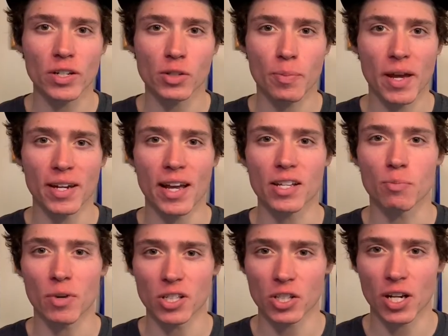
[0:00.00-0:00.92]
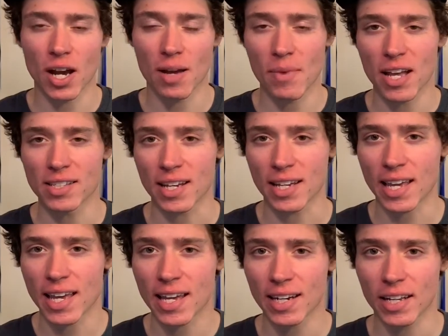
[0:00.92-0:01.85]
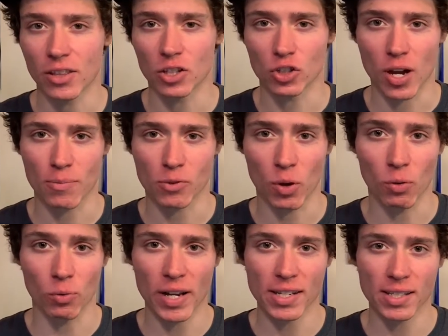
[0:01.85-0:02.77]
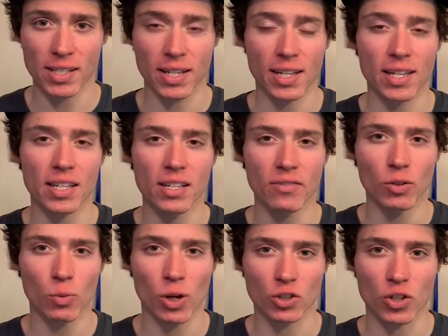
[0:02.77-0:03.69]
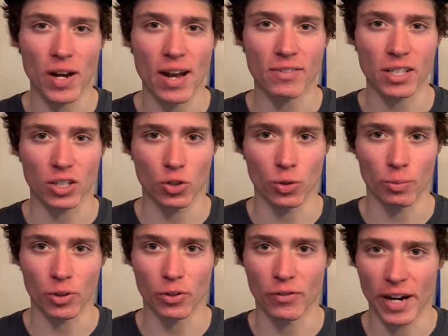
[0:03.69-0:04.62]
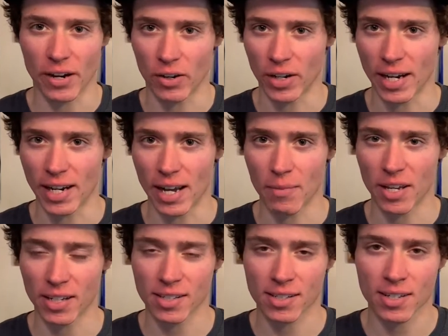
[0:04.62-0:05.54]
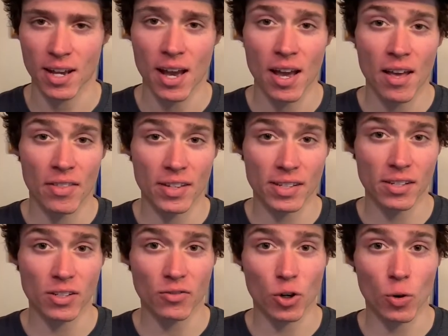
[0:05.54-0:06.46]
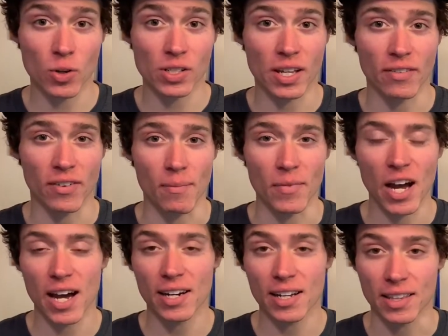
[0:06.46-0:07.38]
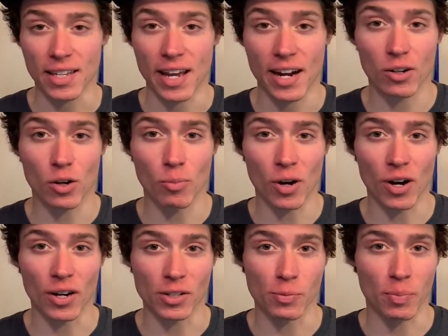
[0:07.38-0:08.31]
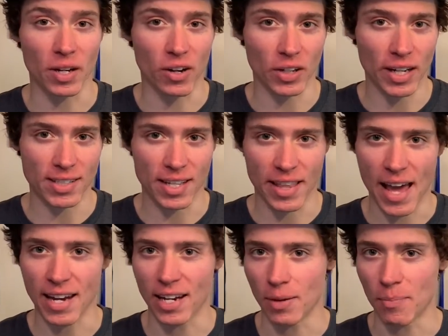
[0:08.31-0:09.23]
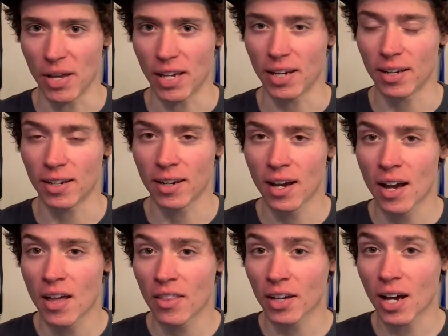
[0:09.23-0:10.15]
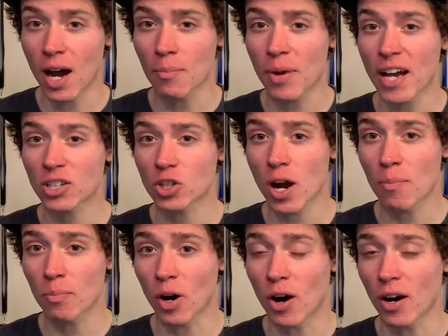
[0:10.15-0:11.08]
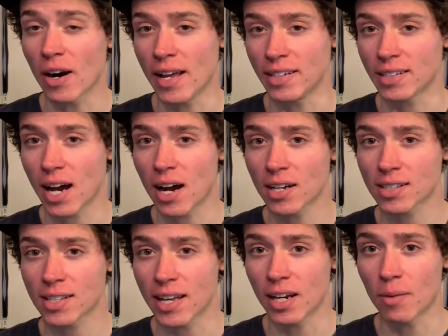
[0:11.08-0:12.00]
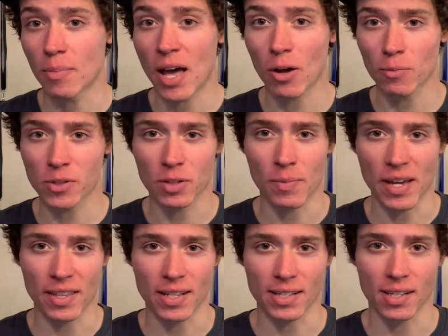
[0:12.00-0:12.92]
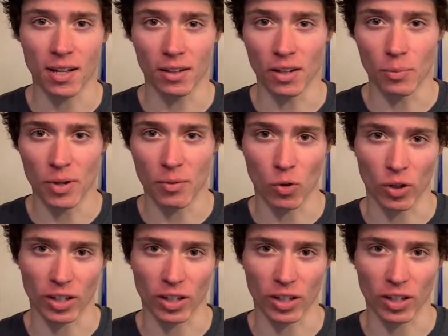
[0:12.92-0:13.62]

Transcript: spend as much time as I can in the drops while racing, even while drafting to improve aerodynamics. This is of course if I'm not in the aero bars, but I'll get to that in a minute. The compact drop bar and tog setup helps to make this a little bit more